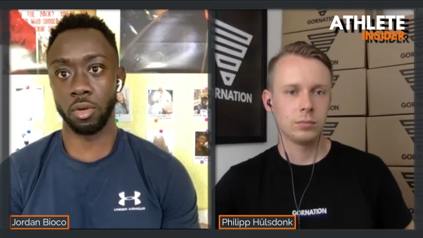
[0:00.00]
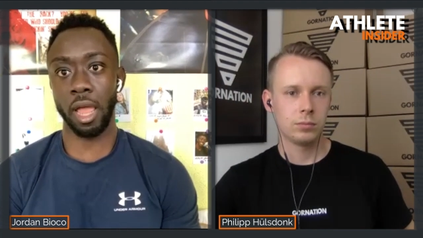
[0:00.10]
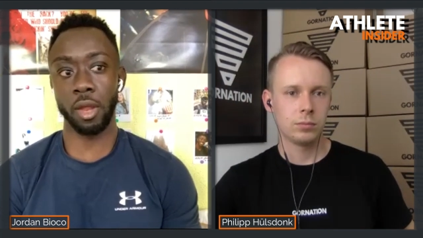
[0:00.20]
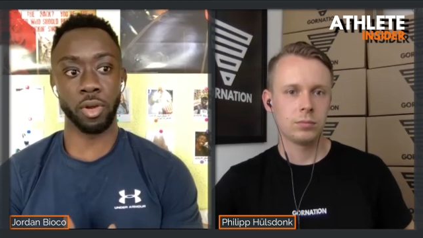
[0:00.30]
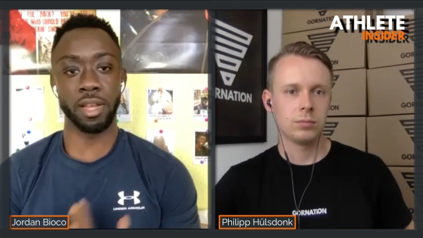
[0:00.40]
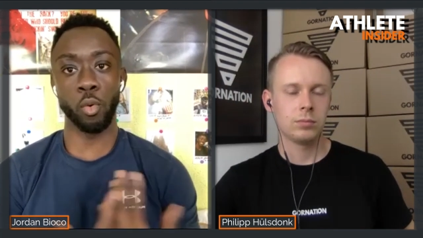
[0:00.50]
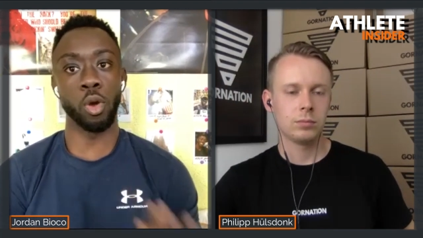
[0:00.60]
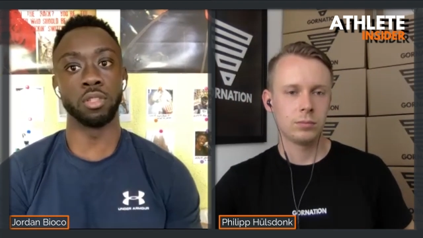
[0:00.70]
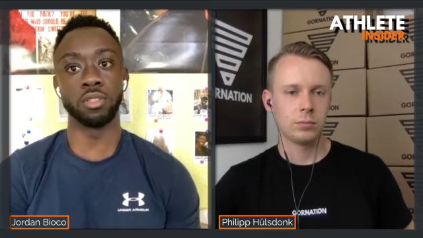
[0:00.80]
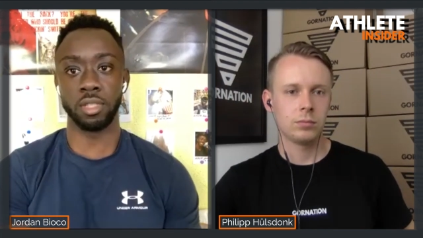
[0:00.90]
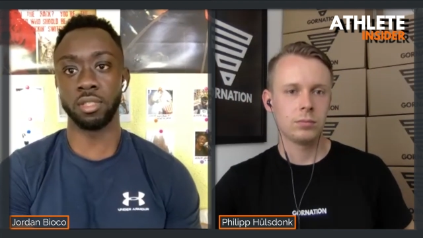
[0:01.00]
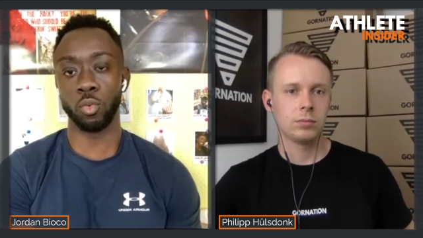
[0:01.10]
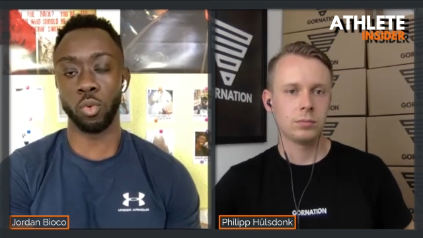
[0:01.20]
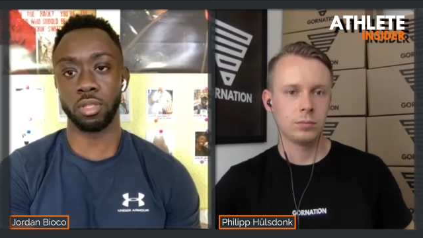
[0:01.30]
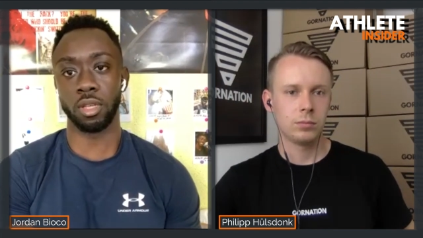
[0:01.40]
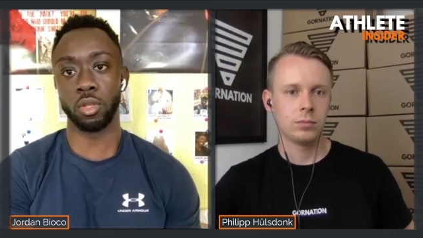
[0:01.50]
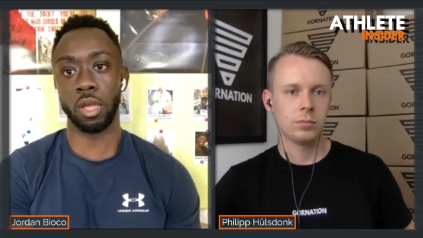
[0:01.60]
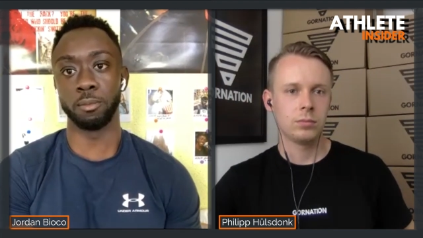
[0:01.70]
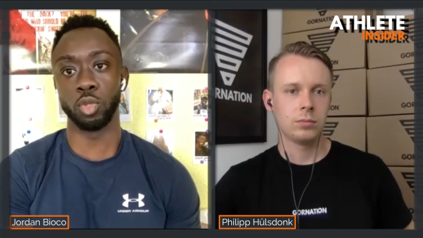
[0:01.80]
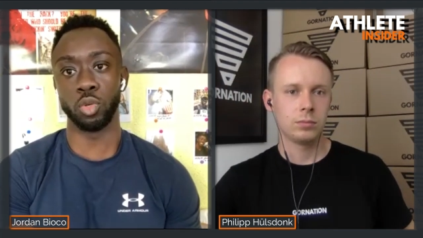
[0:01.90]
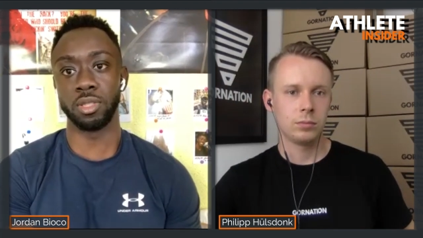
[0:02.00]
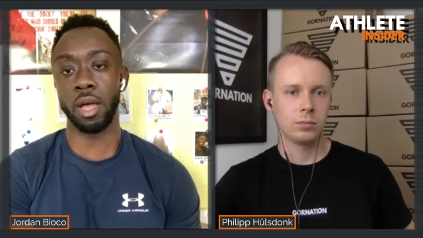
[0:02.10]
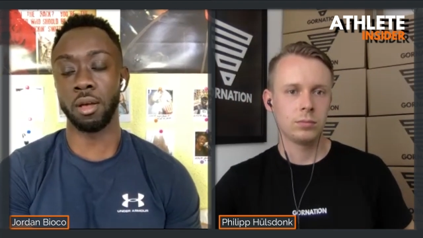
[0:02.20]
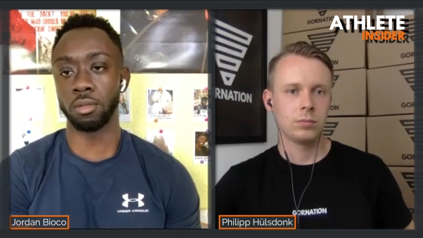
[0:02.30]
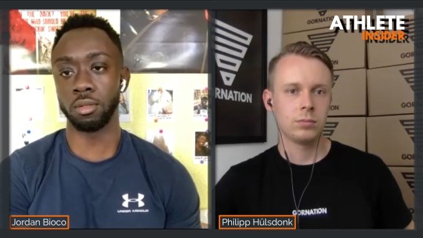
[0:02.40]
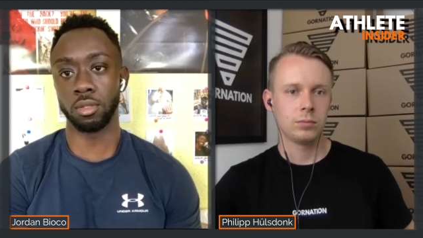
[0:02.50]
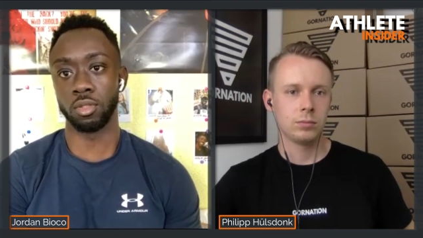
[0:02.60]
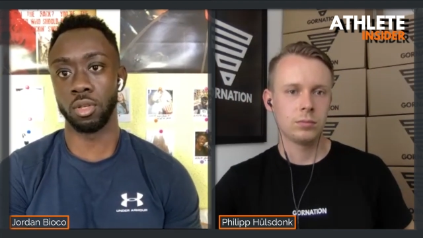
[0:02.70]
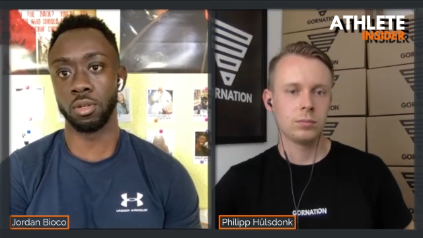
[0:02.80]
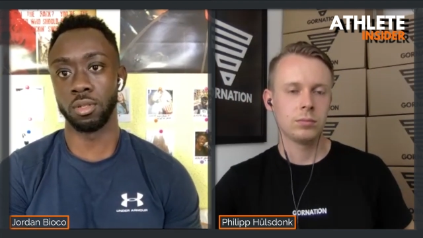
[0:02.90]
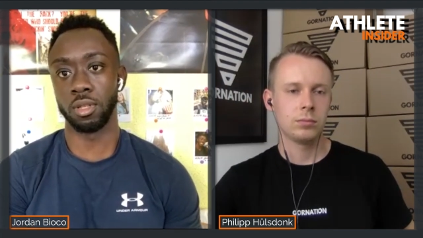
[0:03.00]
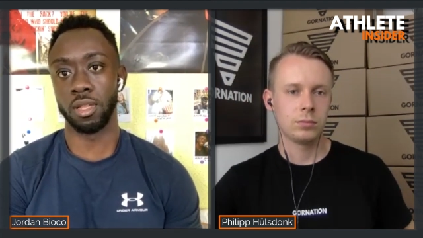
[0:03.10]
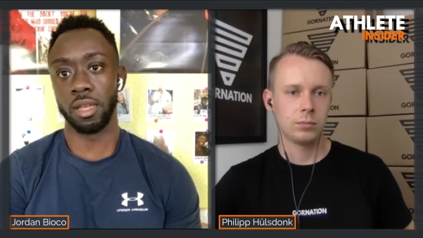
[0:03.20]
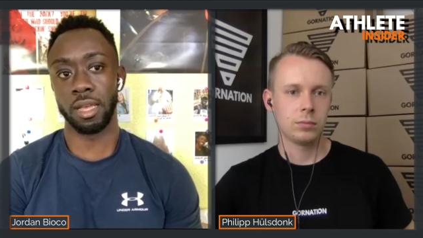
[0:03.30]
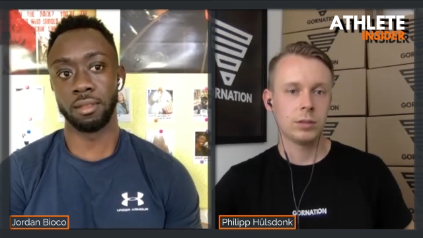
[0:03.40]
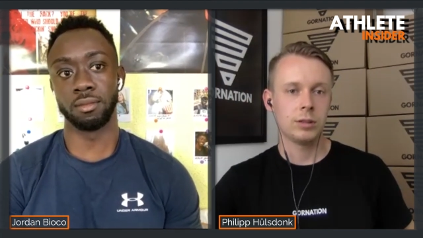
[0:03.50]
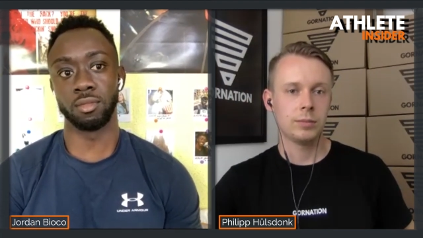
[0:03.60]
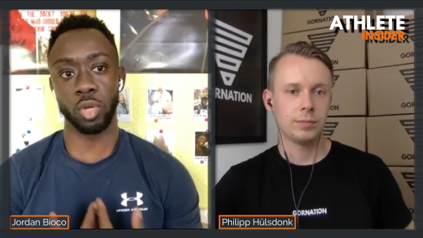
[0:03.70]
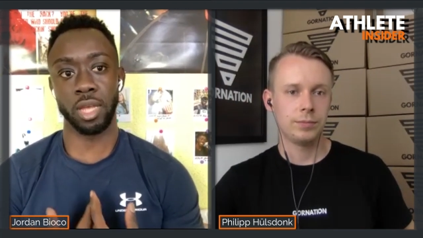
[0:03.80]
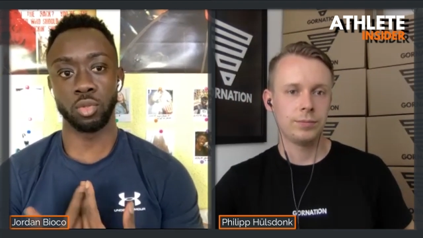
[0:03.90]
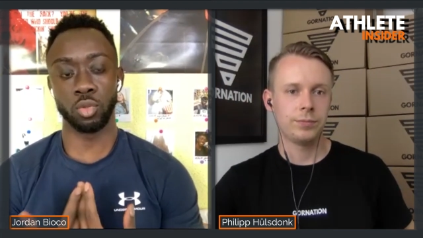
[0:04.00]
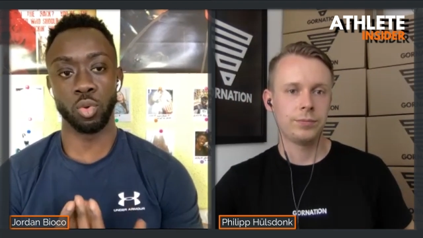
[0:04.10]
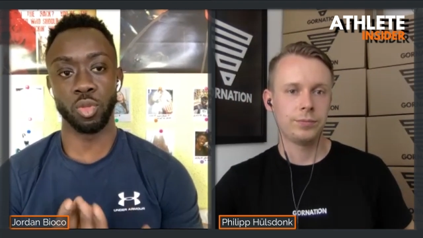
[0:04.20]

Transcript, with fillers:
Speaker 1: I really want this. What I, I'm doing now, you know, and try to